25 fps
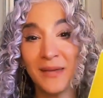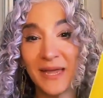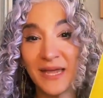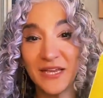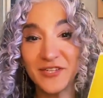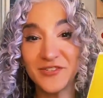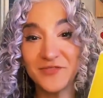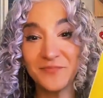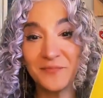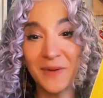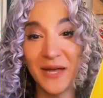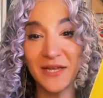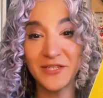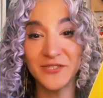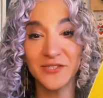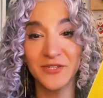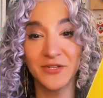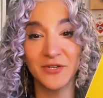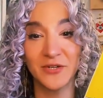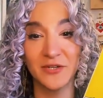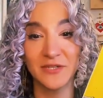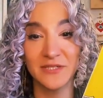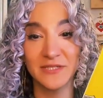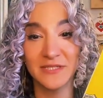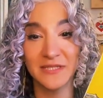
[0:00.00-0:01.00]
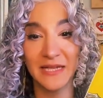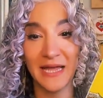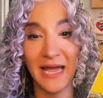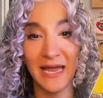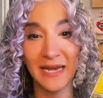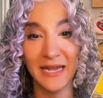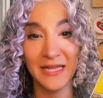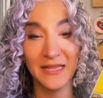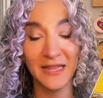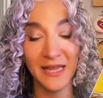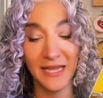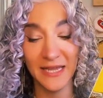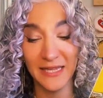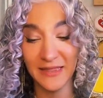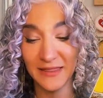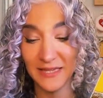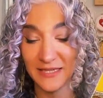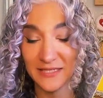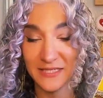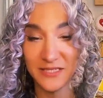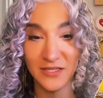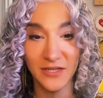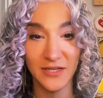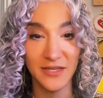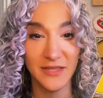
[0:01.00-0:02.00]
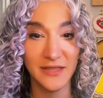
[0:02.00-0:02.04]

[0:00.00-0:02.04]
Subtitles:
Page of Pentacles. And I like this.